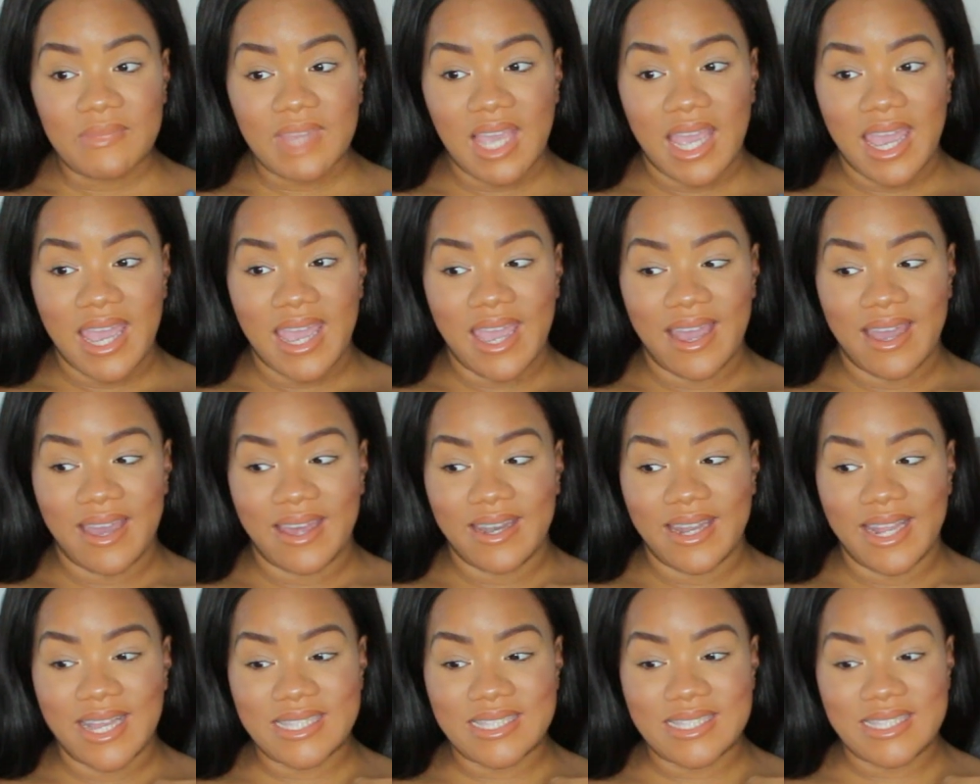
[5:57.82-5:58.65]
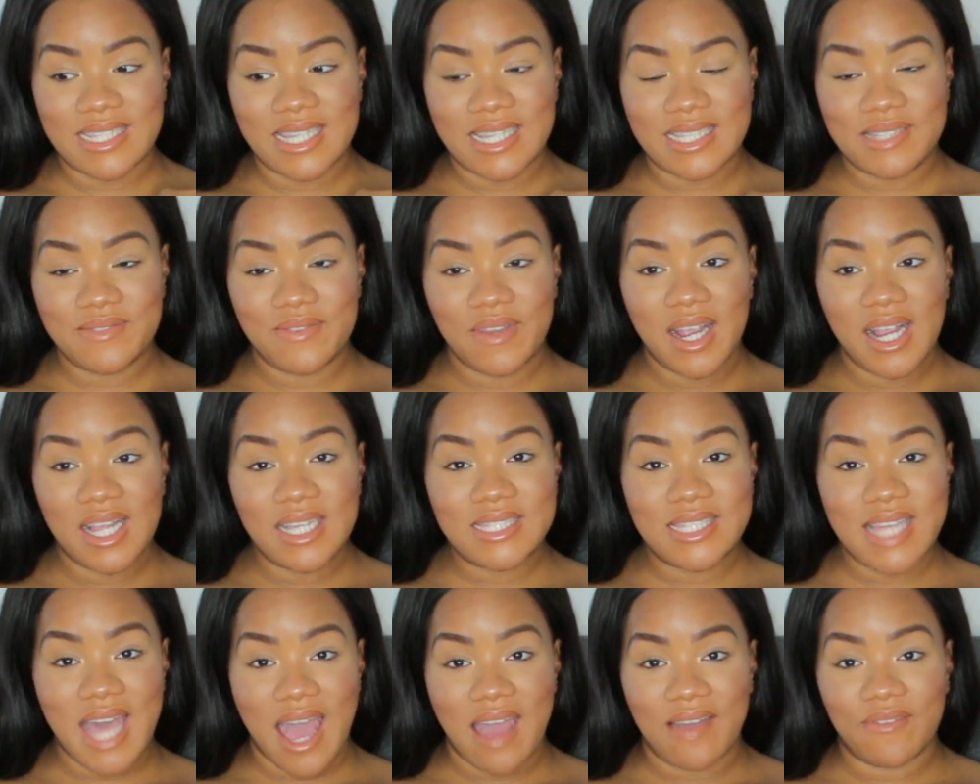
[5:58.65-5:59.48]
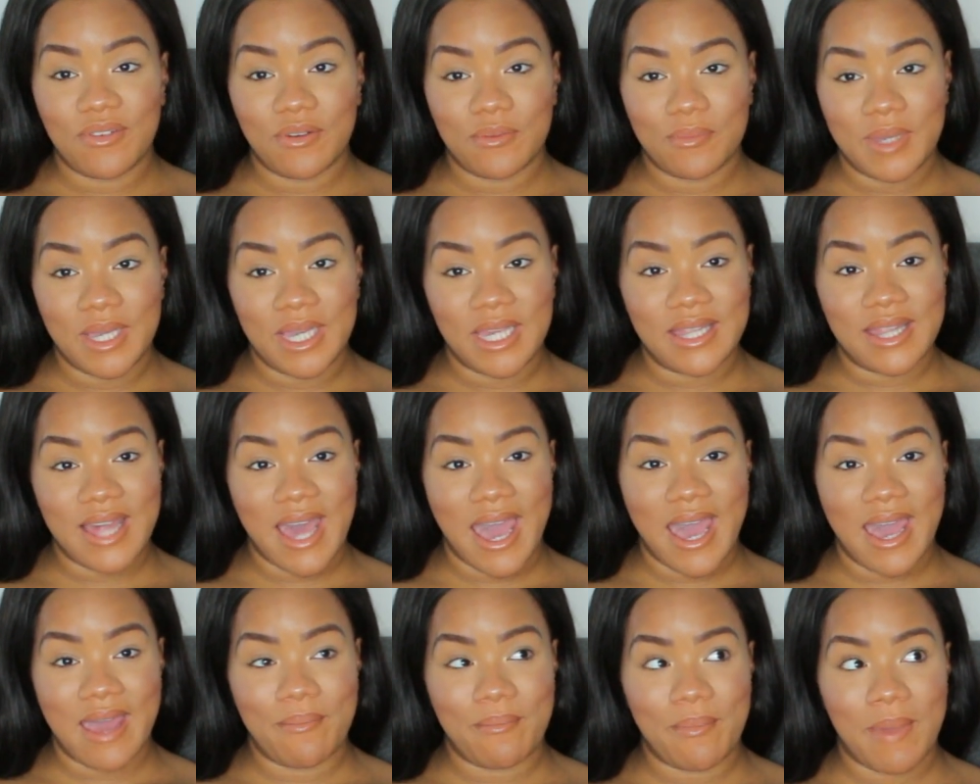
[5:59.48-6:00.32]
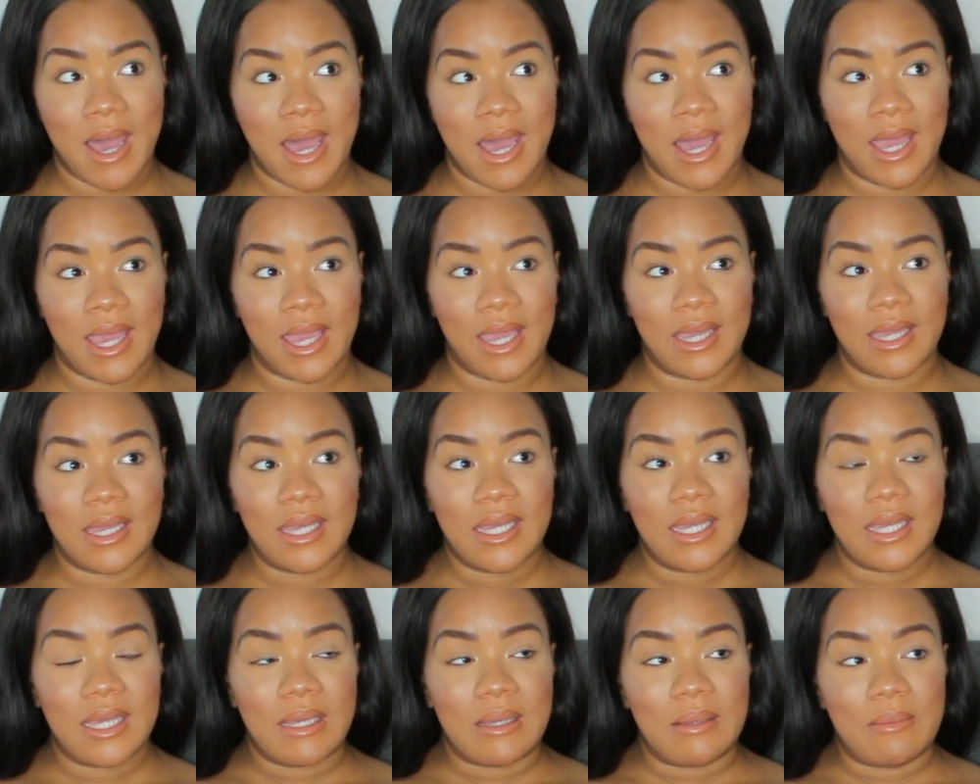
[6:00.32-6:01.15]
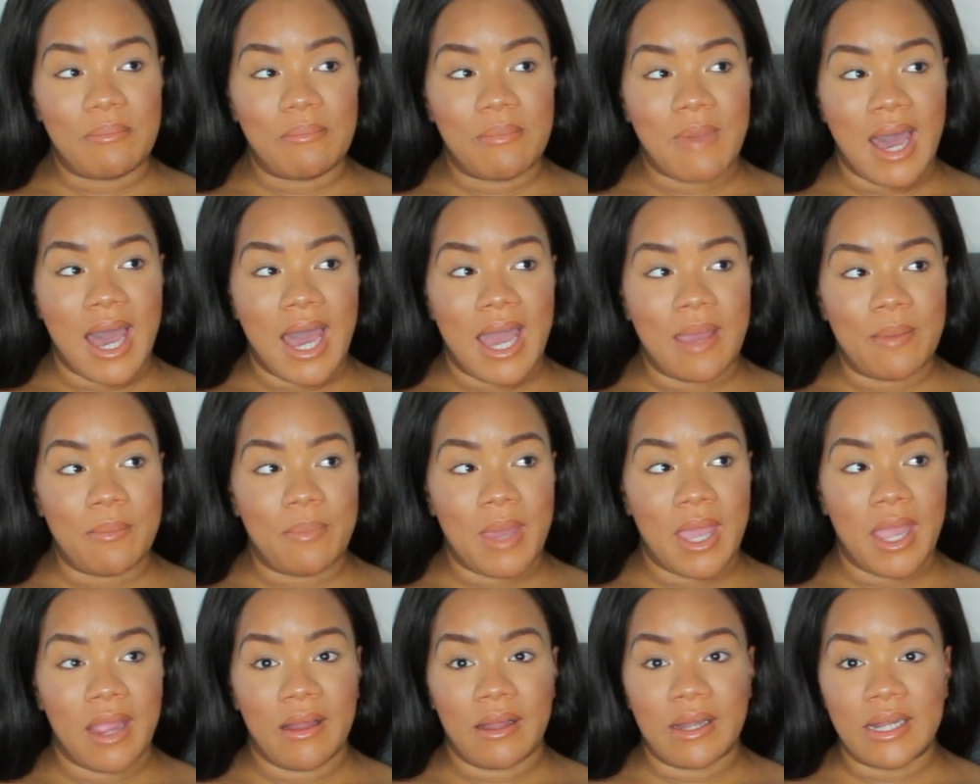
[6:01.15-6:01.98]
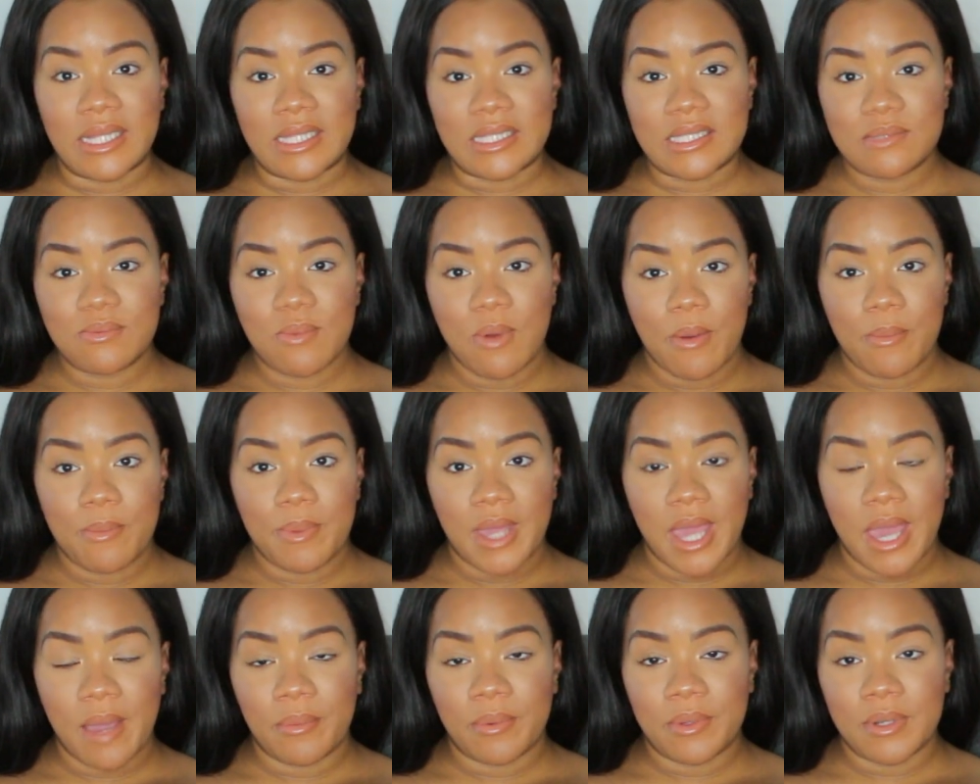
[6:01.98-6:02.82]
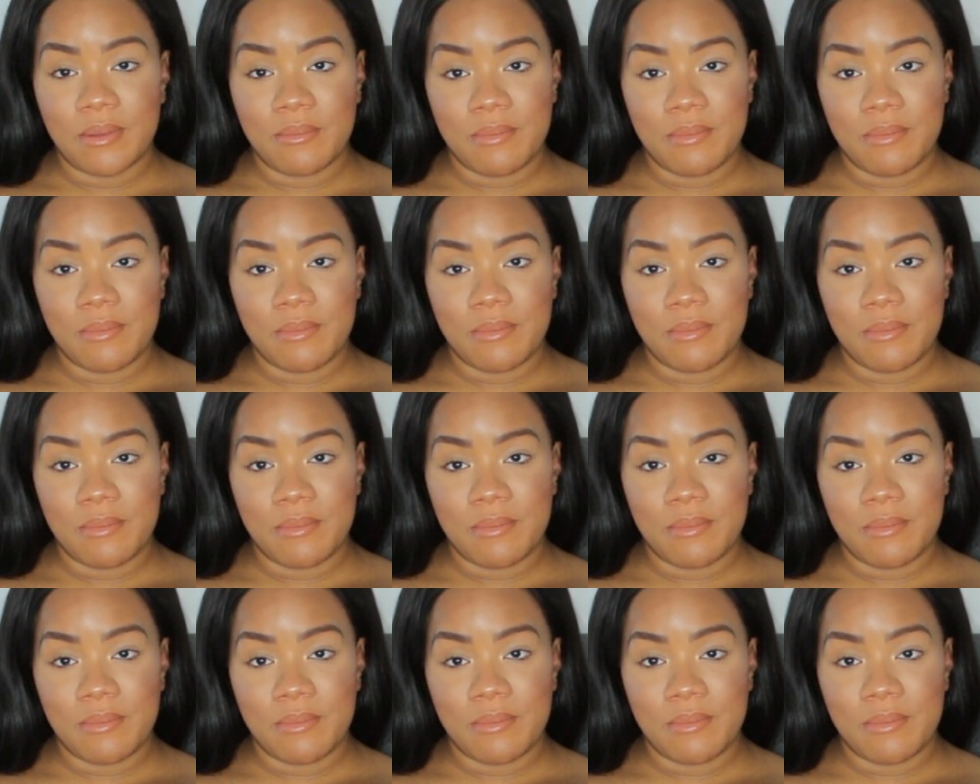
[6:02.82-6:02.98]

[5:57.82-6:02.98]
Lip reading: it's very sad for me that my parents won't be able to